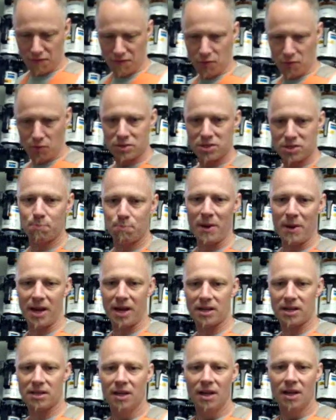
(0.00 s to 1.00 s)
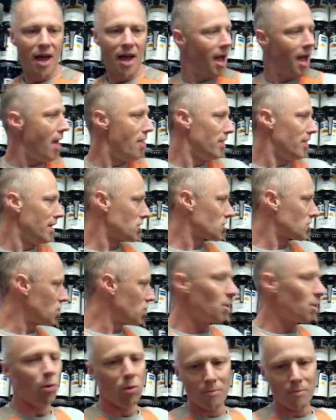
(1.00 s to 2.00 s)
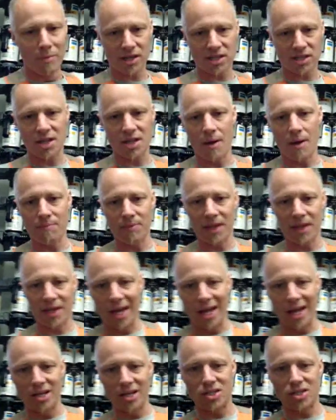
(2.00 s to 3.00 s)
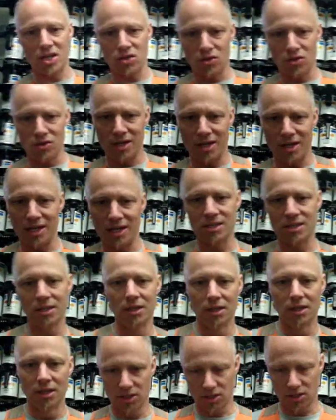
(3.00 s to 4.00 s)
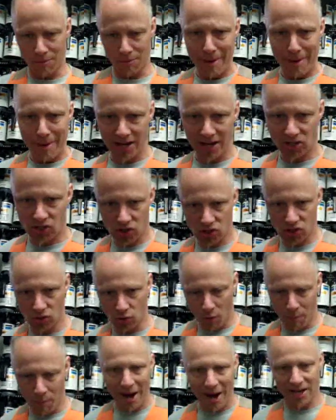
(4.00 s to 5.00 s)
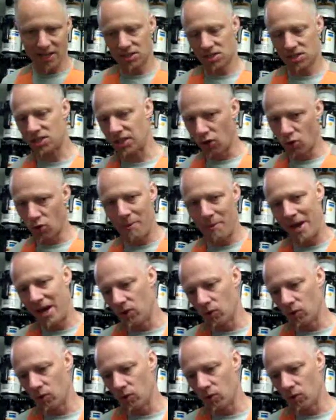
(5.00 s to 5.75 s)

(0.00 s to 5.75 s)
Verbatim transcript: you give her respect, and then she will mix up the colours that you need to match or paint single